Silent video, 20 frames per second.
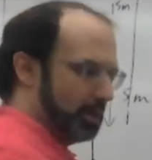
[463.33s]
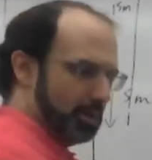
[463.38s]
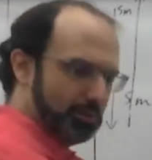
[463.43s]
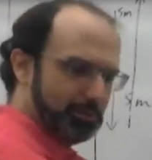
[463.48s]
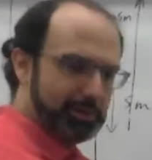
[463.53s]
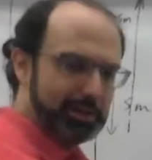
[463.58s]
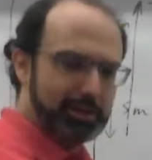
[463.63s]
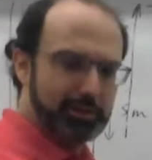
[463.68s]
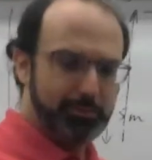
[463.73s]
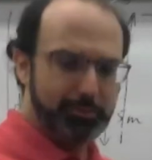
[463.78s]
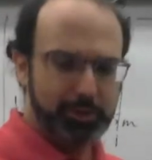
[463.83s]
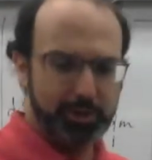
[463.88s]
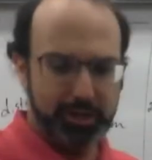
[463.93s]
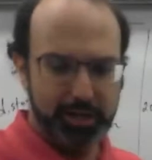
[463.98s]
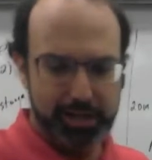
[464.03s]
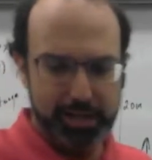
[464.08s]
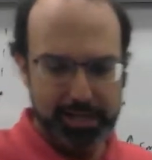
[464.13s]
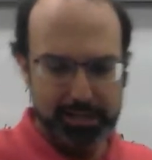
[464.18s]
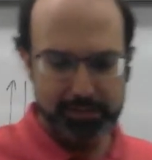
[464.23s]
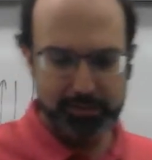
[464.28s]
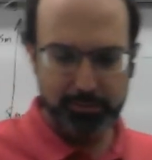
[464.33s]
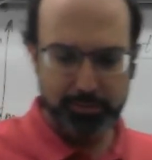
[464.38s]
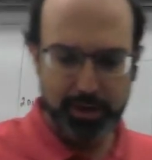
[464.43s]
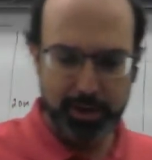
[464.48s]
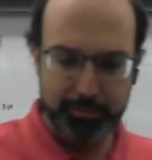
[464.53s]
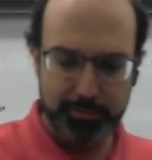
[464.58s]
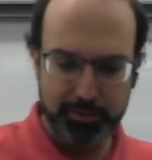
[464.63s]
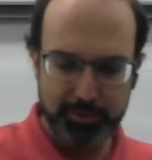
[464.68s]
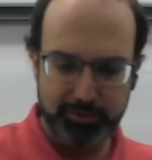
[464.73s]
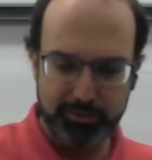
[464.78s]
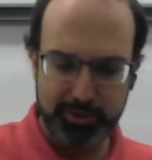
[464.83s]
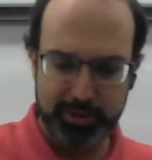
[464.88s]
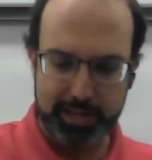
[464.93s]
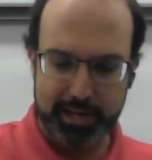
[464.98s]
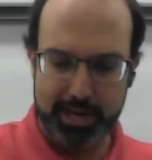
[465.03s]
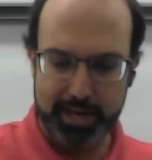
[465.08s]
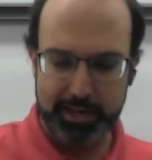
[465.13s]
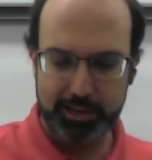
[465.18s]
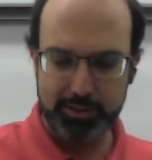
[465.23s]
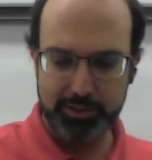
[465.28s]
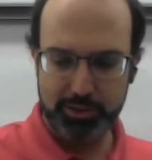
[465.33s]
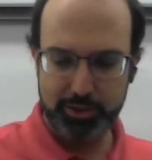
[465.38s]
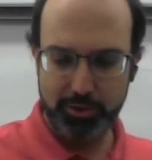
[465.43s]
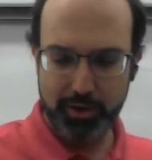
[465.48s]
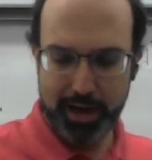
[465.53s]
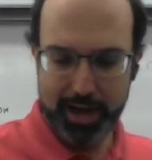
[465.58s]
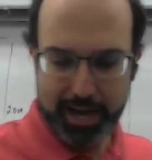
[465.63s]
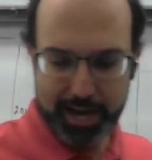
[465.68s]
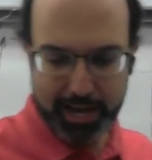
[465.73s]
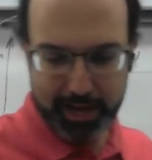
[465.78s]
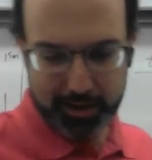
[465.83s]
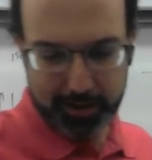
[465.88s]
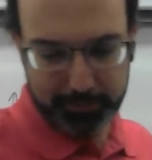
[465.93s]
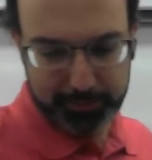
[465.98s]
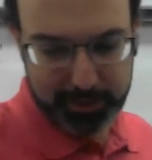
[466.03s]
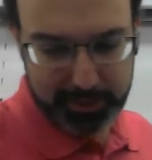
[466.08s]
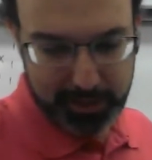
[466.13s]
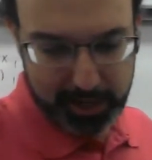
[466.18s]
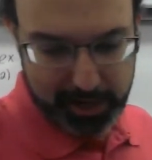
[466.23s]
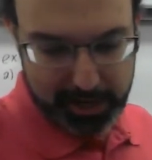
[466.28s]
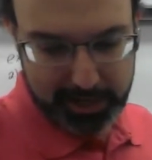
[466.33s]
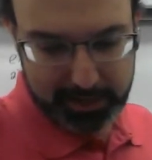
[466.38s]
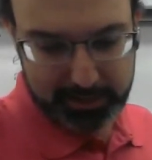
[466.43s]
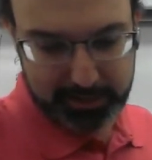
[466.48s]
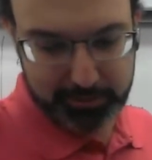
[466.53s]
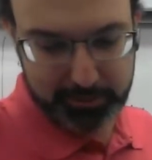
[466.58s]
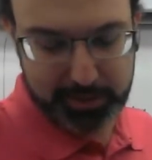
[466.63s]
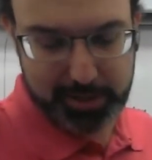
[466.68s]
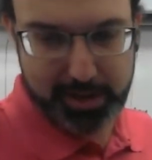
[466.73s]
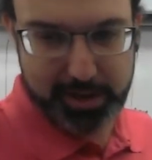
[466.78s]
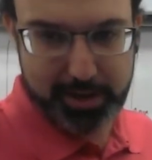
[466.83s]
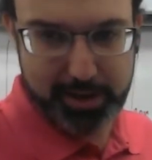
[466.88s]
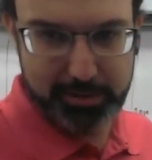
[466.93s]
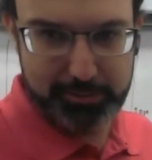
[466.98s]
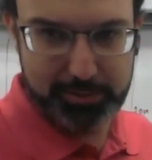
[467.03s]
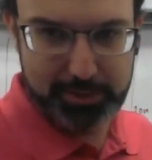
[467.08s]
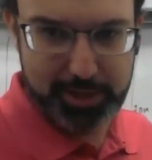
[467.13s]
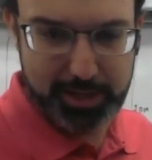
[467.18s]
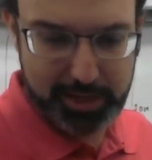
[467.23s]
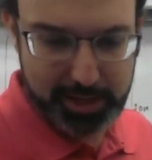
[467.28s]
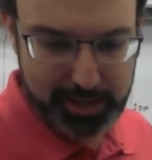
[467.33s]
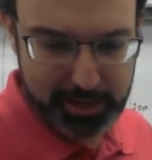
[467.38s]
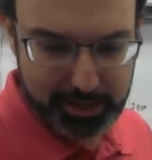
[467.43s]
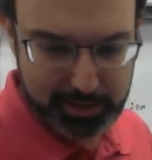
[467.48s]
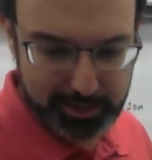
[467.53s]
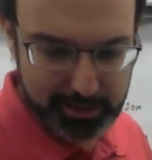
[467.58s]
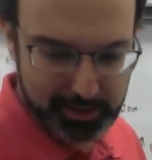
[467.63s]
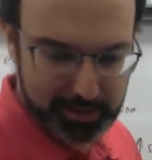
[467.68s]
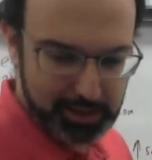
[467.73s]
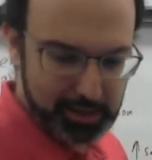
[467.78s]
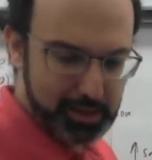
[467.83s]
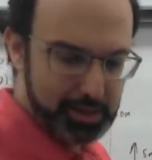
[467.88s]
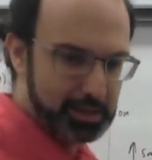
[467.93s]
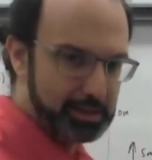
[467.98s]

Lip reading: Well, we're going to need some numbers for that. So I ended up saying some times in the